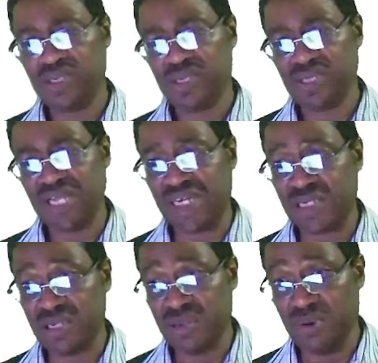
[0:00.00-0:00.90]
That is
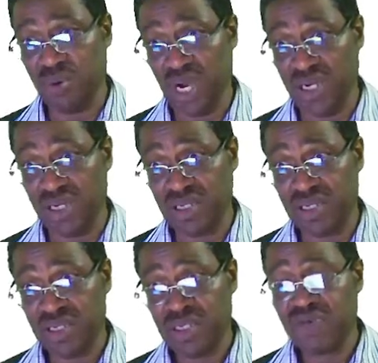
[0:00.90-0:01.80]
number one.
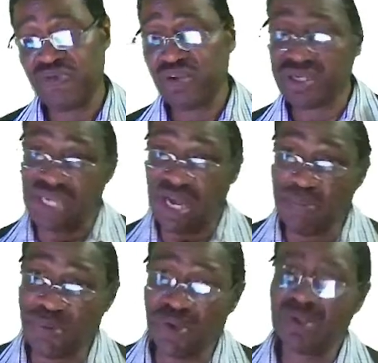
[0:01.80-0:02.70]
For
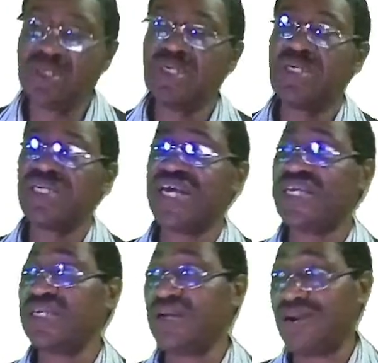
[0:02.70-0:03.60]
example, like
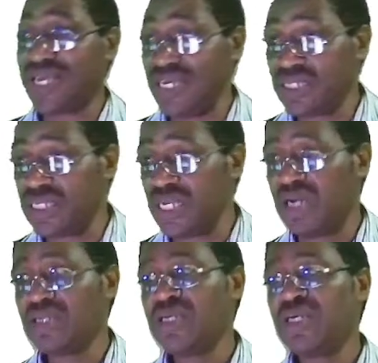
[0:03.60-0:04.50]
in our case here,
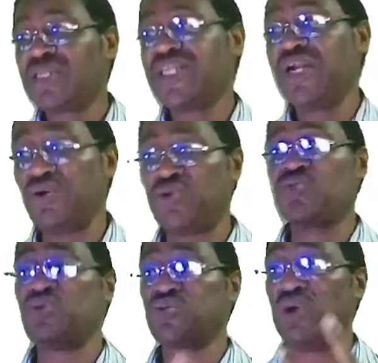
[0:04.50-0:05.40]
the loss
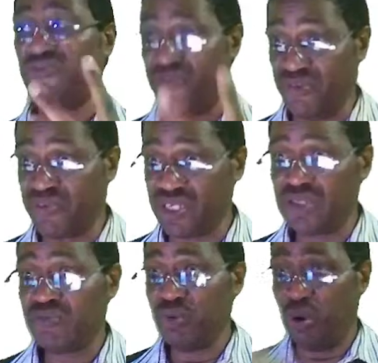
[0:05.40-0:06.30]
was 150
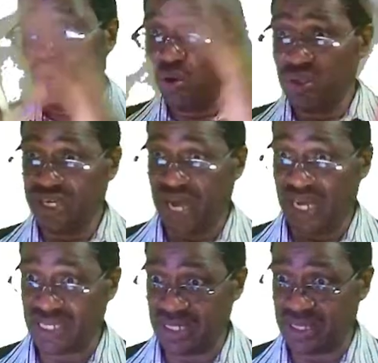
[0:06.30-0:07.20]
for all the
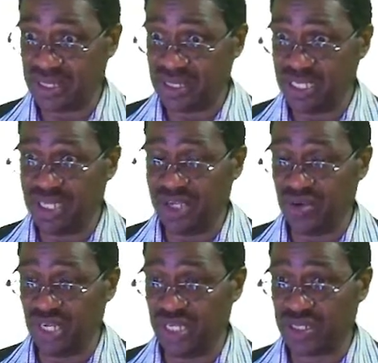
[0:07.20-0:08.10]
assets in the
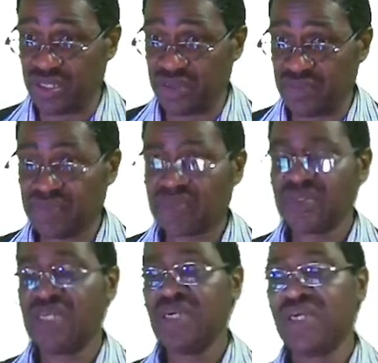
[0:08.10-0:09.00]
unit.
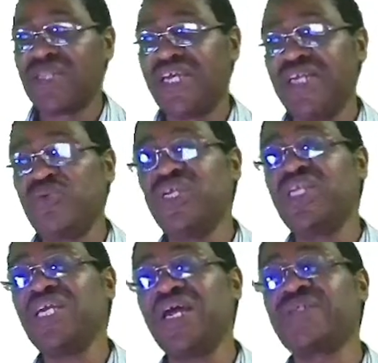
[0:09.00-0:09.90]
Then we
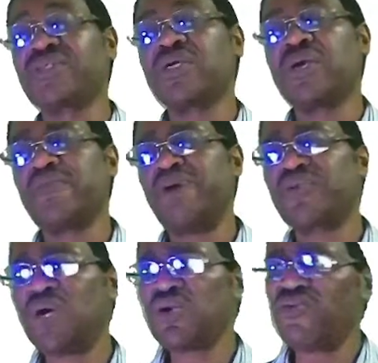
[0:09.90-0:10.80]
realize, but
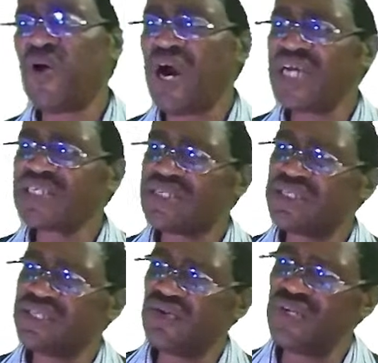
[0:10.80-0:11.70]
one of our assets in the
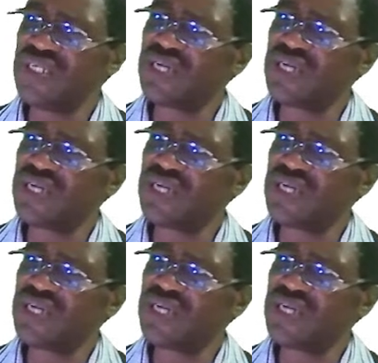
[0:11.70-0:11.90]
unit